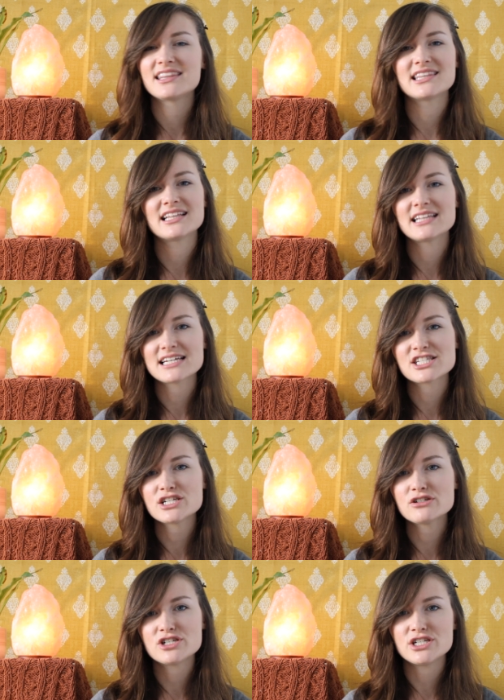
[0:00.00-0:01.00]
the less
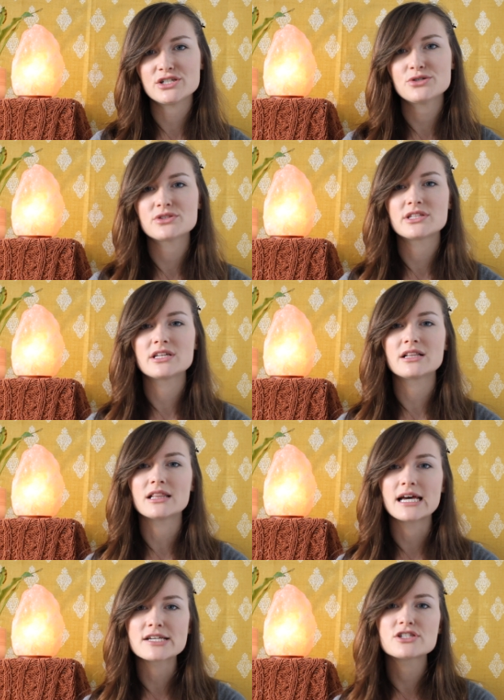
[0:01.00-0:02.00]
you do, the
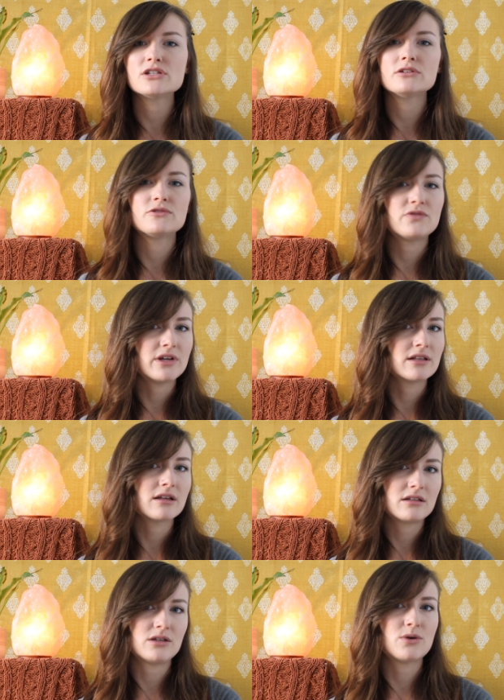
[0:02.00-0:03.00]
less you feel
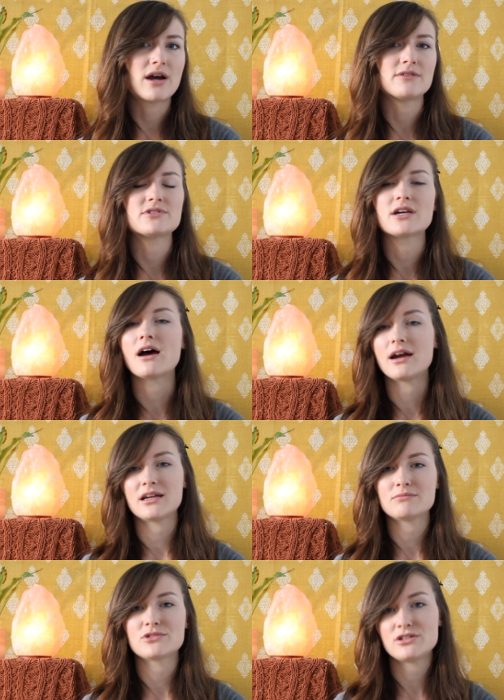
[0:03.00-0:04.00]
like you have
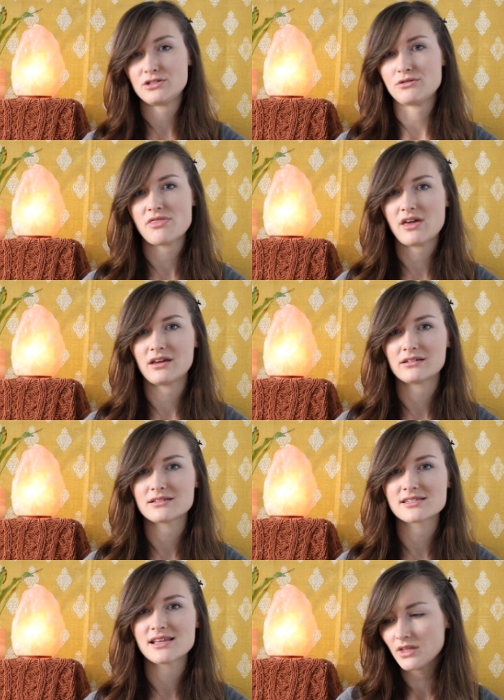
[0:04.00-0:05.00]
time to do
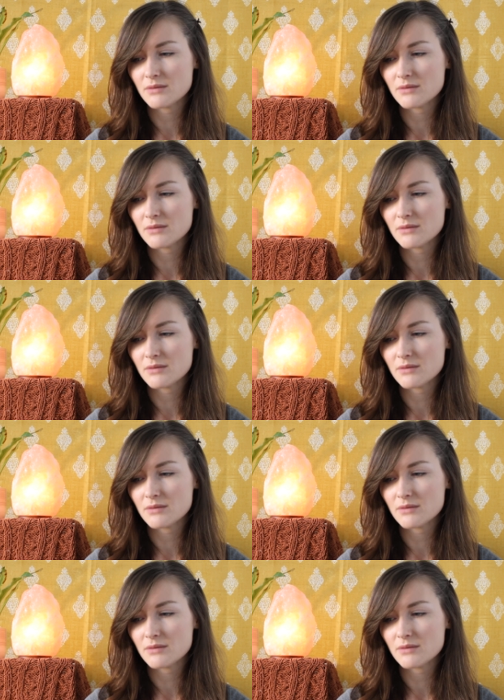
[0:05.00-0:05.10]
things,